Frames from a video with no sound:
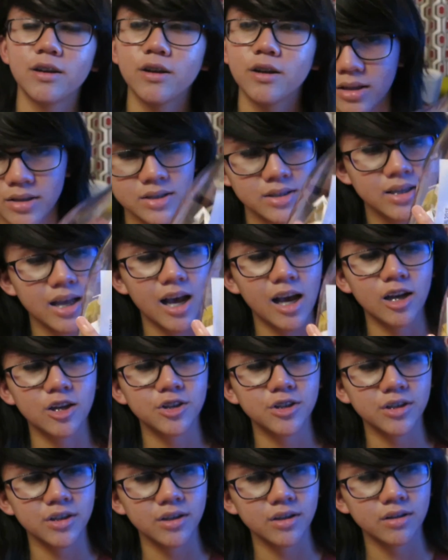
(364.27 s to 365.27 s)
This is
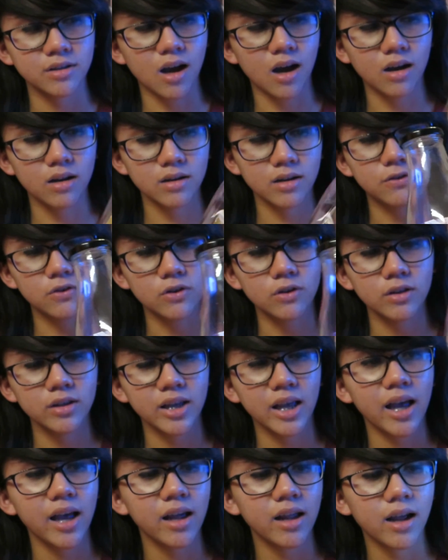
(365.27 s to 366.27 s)
actually not full
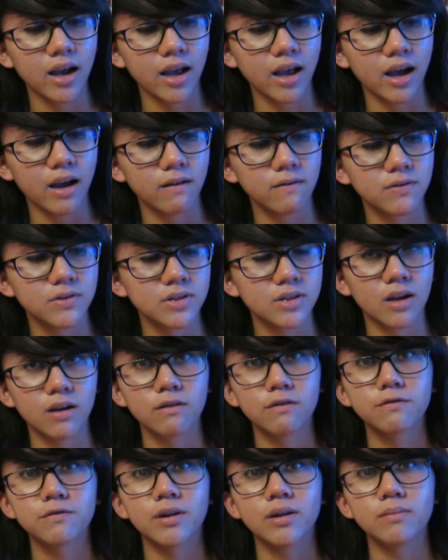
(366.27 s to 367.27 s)
yet. I have
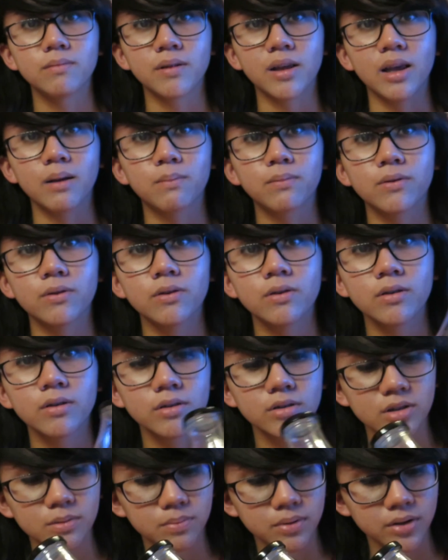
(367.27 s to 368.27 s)
stuff from April
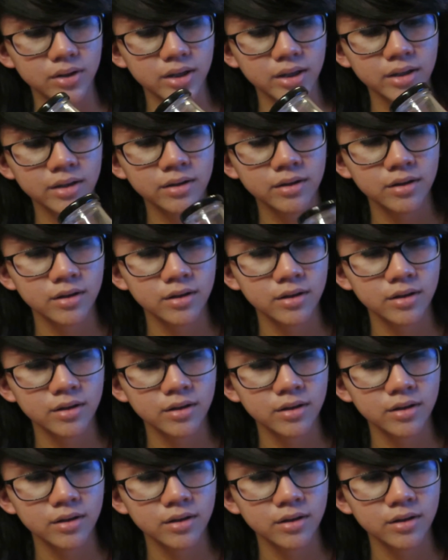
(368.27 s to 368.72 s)
put in.